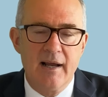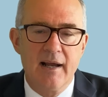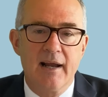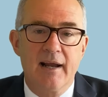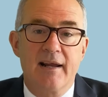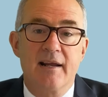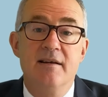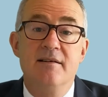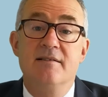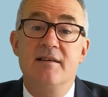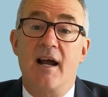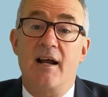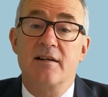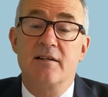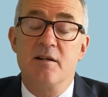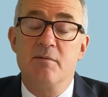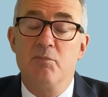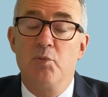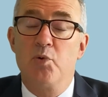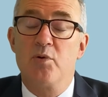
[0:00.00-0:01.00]

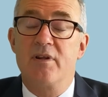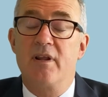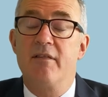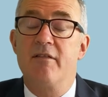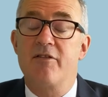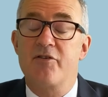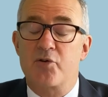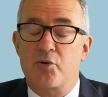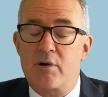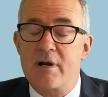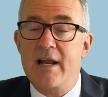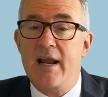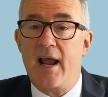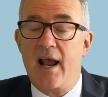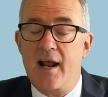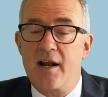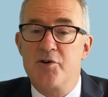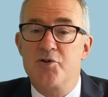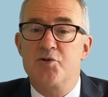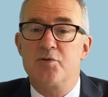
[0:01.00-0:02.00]
conducted more than
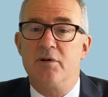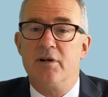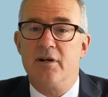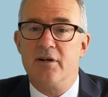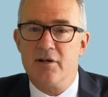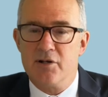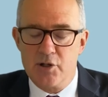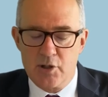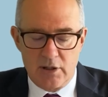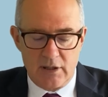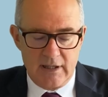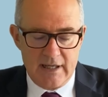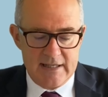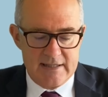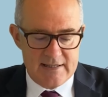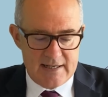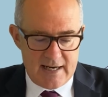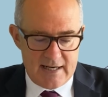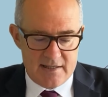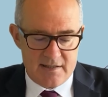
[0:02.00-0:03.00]
300 nuclear
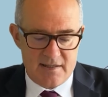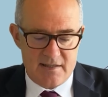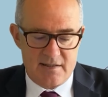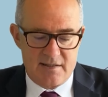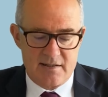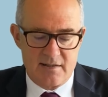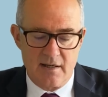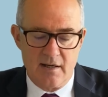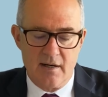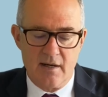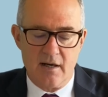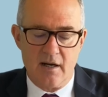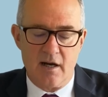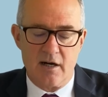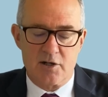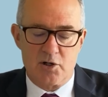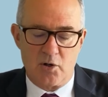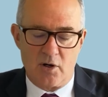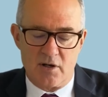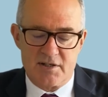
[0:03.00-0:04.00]
tests
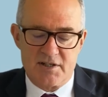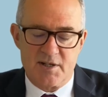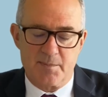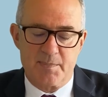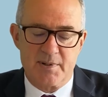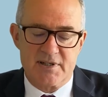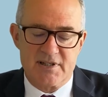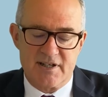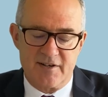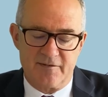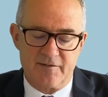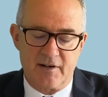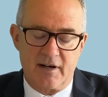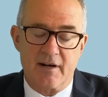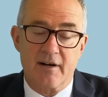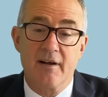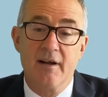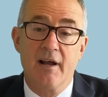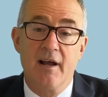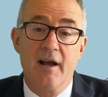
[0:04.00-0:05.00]
across the Pacific,
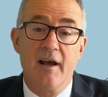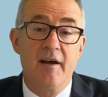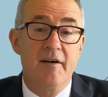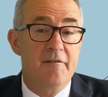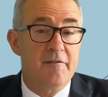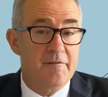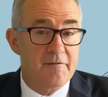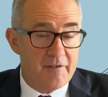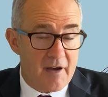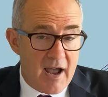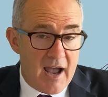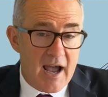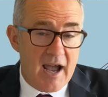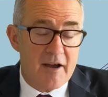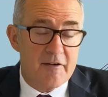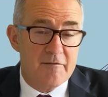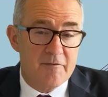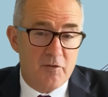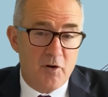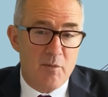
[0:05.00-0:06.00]
far
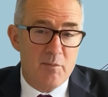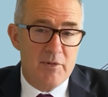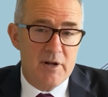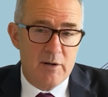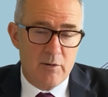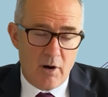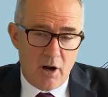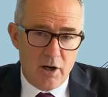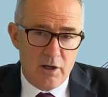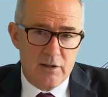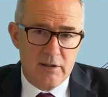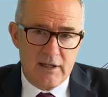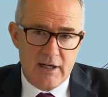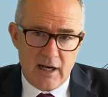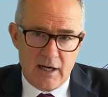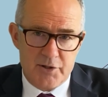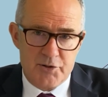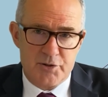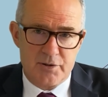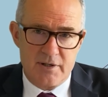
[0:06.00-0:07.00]
from their own
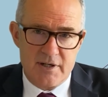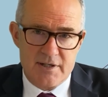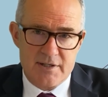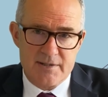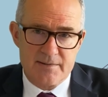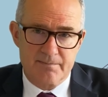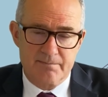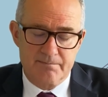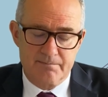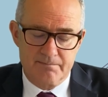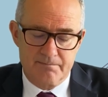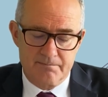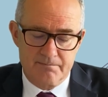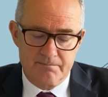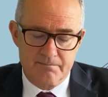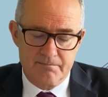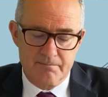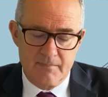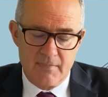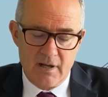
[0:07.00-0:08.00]
countries.
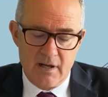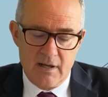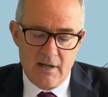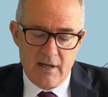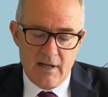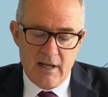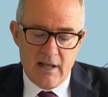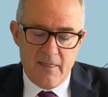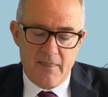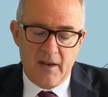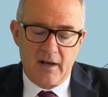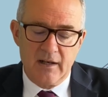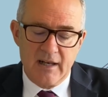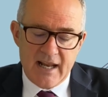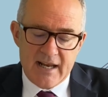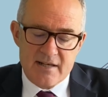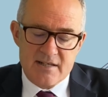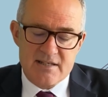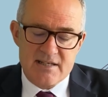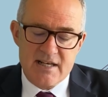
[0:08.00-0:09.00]
The
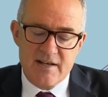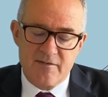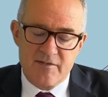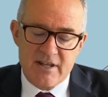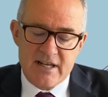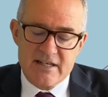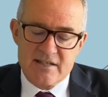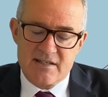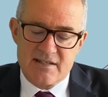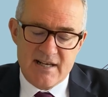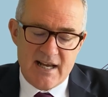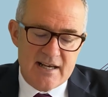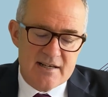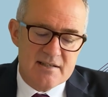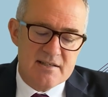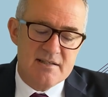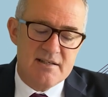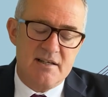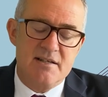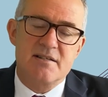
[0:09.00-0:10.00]
legacy of these
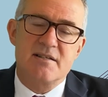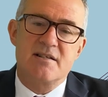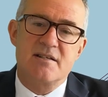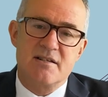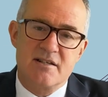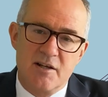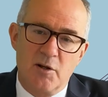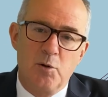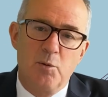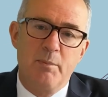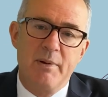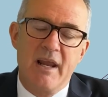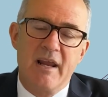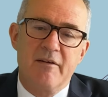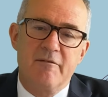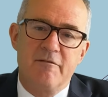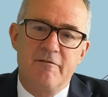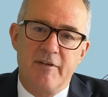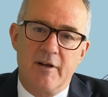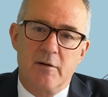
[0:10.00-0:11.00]
tests is still being
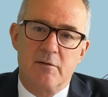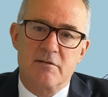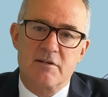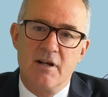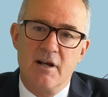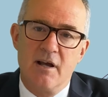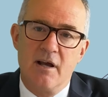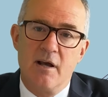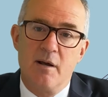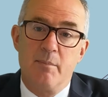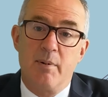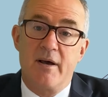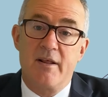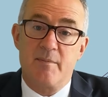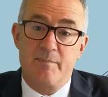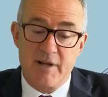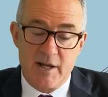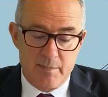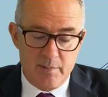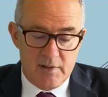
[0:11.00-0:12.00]
felt by the
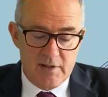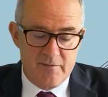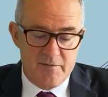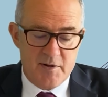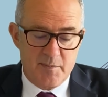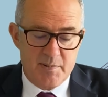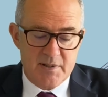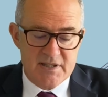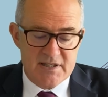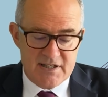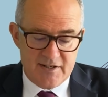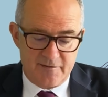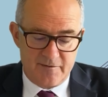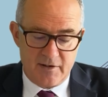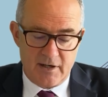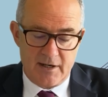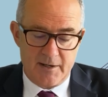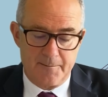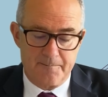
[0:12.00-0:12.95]
people of the Pacific.